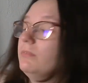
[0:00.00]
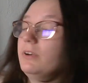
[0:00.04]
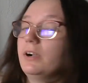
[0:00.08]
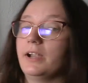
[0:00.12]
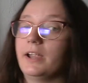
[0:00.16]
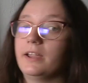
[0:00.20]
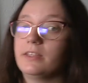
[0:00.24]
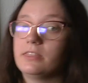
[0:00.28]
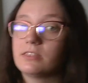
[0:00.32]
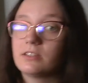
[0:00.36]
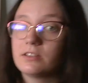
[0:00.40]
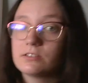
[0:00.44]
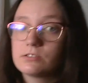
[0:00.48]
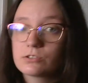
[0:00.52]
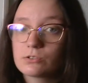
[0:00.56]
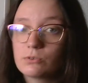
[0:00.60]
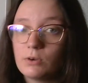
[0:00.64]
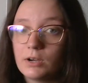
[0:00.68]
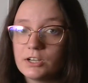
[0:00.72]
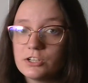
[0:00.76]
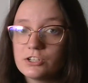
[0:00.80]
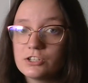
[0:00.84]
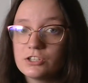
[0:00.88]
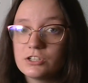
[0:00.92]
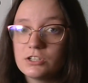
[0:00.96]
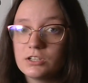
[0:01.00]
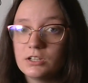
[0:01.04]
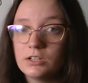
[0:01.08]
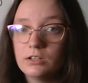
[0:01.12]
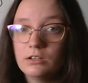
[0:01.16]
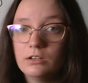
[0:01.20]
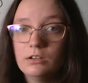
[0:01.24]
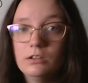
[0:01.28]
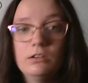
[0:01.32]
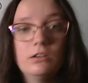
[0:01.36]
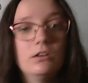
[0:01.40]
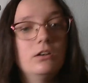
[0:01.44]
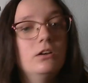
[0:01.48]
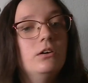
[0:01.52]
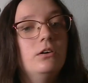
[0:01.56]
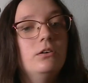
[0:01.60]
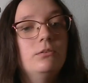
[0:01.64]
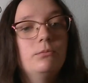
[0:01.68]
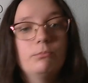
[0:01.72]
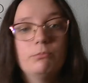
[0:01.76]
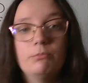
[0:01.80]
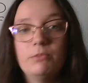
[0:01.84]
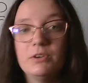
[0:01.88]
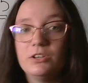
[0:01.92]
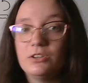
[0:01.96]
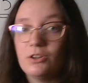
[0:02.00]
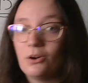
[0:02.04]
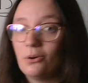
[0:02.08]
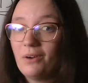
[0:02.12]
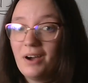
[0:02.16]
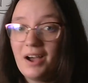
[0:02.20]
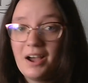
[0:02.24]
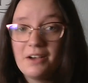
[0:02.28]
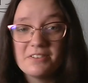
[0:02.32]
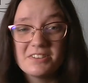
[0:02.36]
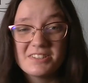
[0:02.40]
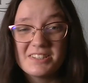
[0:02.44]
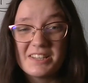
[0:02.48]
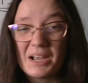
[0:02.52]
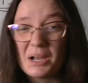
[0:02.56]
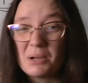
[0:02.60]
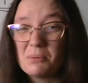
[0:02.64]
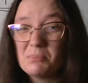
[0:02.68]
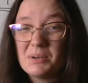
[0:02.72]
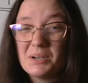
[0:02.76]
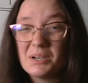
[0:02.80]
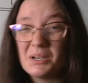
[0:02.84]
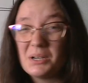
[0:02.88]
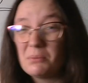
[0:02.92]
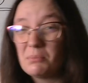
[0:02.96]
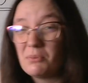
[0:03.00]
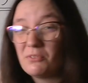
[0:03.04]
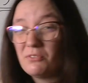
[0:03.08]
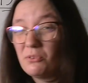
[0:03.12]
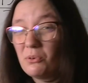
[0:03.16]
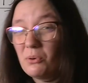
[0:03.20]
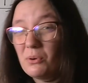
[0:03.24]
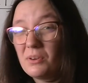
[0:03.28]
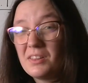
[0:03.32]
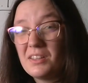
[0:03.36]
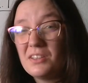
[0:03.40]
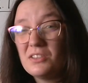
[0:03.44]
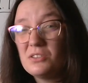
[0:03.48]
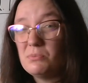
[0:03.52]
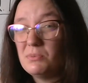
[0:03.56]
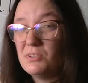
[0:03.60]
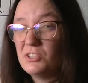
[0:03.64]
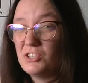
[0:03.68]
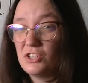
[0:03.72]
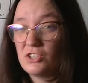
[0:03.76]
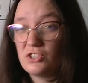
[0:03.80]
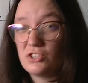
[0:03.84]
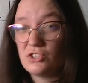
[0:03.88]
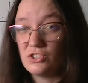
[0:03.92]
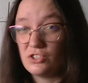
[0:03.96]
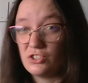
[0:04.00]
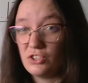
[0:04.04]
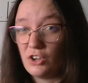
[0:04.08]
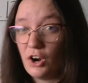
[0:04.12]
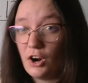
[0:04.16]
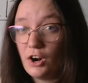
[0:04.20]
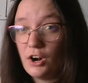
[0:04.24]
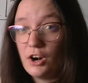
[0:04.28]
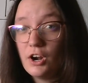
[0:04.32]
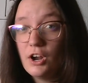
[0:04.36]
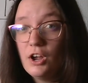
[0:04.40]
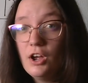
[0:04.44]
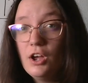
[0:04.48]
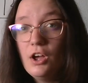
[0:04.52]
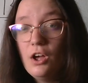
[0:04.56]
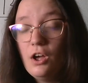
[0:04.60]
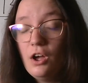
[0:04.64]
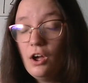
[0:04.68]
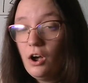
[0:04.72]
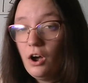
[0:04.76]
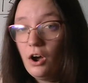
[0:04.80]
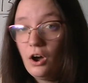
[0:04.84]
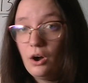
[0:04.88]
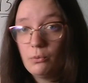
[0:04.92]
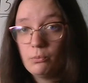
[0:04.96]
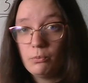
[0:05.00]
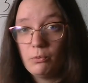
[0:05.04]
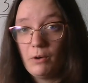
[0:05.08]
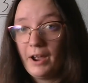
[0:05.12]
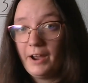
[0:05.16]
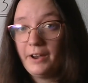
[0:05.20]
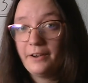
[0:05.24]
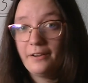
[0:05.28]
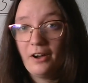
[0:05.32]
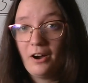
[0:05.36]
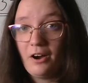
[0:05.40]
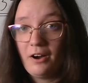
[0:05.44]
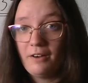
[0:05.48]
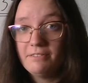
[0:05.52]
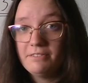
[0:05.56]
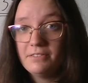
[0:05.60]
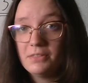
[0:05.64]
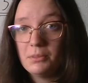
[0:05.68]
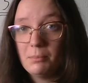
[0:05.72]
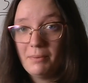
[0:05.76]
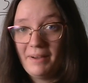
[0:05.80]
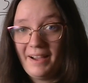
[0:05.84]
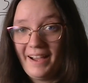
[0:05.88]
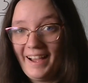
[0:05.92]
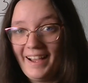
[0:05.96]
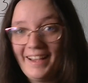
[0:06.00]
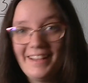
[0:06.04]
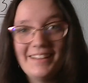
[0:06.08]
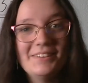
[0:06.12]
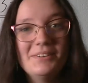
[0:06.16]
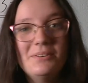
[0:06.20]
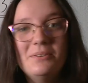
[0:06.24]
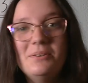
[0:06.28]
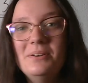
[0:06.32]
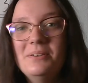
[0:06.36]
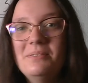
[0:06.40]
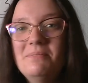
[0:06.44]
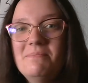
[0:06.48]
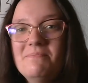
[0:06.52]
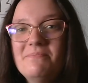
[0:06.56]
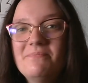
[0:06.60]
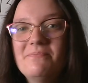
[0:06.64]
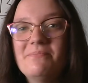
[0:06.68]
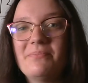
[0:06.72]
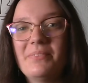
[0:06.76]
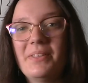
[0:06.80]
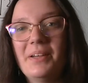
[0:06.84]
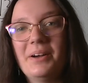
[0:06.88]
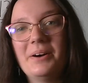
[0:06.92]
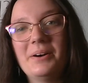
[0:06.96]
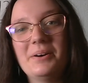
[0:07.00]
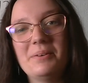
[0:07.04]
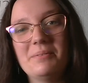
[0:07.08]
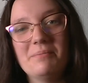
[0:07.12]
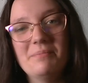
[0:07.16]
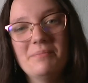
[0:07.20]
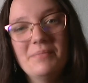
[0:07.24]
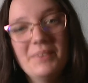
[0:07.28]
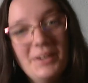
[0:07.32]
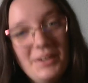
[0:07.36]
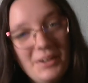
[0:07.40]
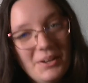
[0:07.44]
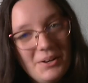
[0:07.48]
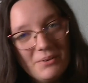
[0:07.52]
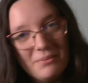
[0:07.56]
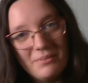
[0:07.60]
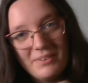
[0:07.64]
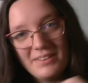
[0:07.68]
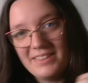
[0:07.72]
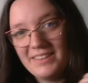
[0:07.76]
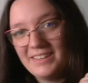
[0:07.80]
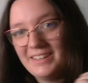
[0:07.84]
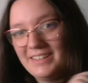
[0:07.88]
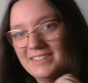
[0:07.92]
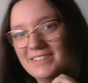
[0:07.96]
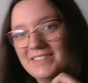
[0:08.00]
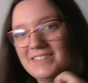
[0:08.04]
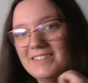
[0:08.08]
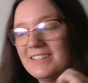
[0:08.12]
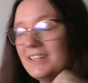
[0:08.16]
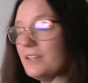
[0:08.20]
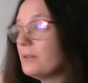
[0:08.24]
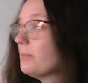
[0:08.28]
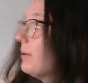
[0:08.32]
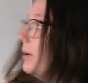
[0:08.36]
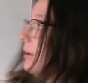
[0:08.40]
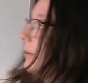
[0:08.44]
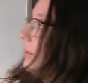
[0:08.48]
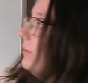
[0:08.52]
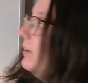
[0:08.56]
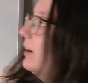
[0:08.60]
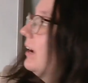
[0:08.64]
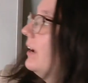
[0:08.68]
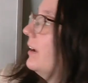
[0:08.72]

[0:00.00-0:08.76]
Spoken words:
in this question, we don't have a time period before this. We just start right off the bat with a 0,